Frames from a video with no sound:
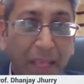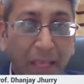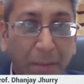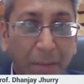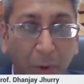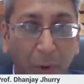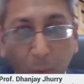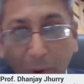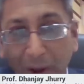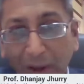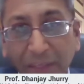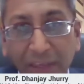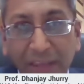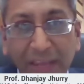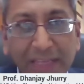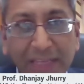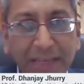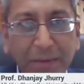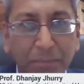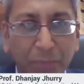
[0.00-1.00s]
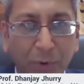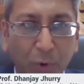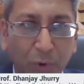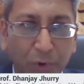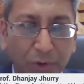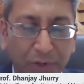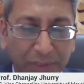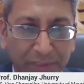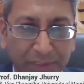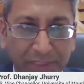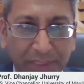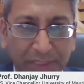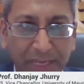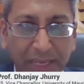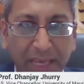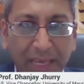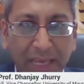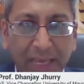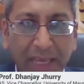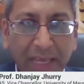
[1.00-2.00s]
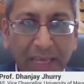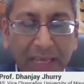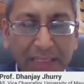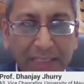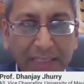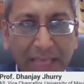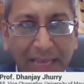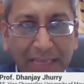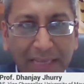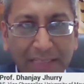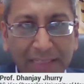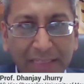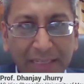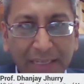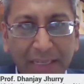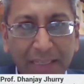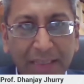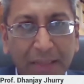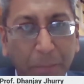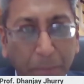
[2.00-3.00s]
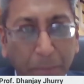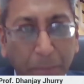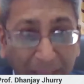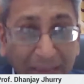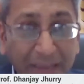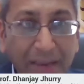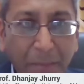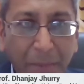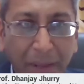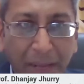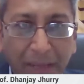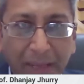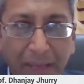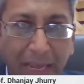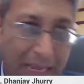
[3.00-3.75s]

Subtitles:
But one thing is important is that the pandemic,